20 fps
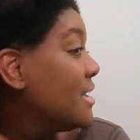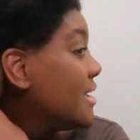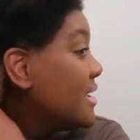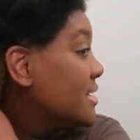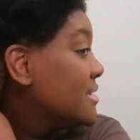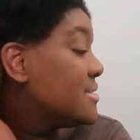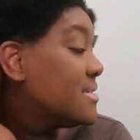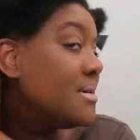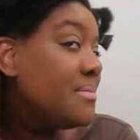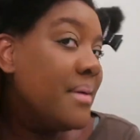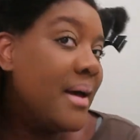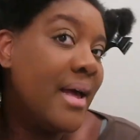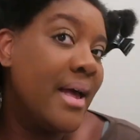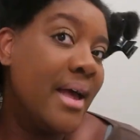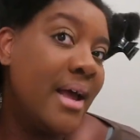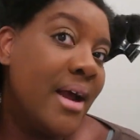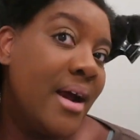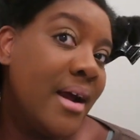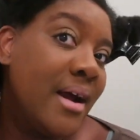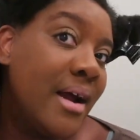into my
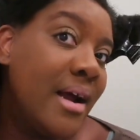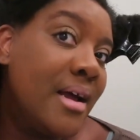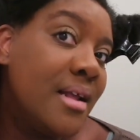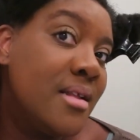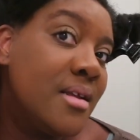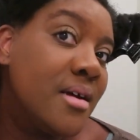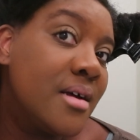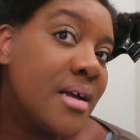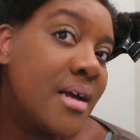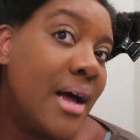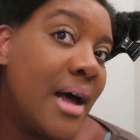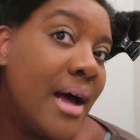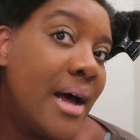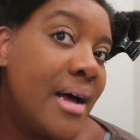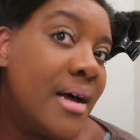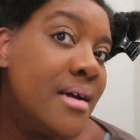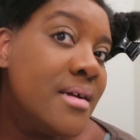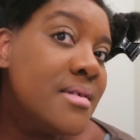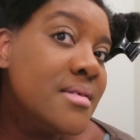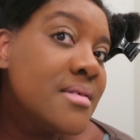hair, and look
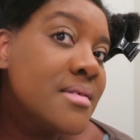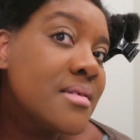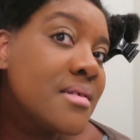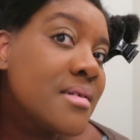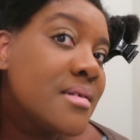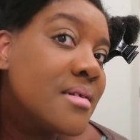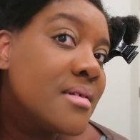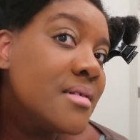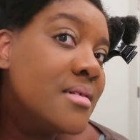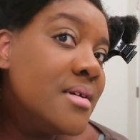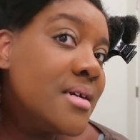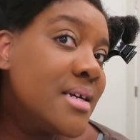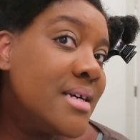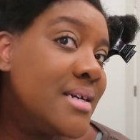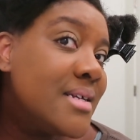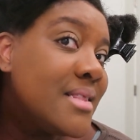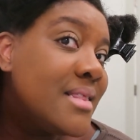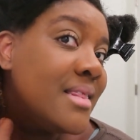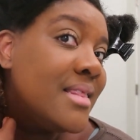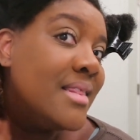guys, look
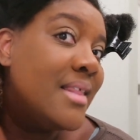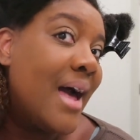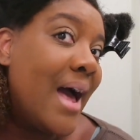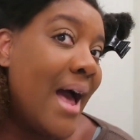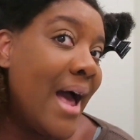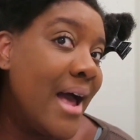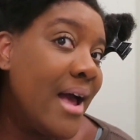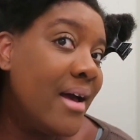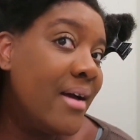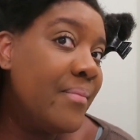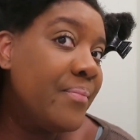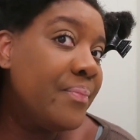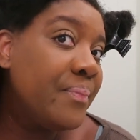at that.